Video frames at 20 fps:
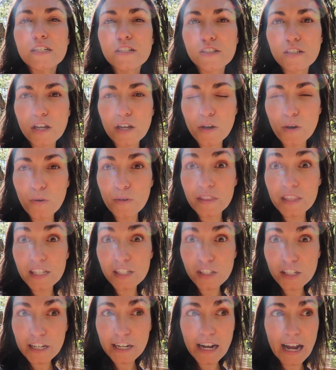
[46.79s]
So
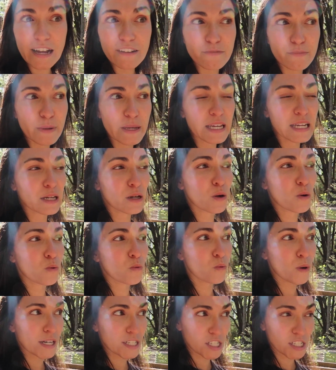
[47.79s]
this year I've been
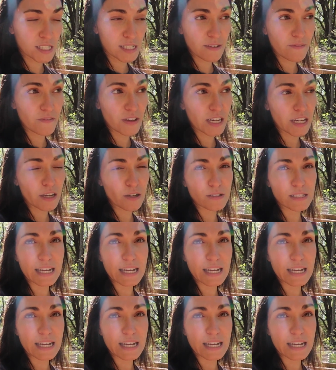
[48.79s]
watching some videos,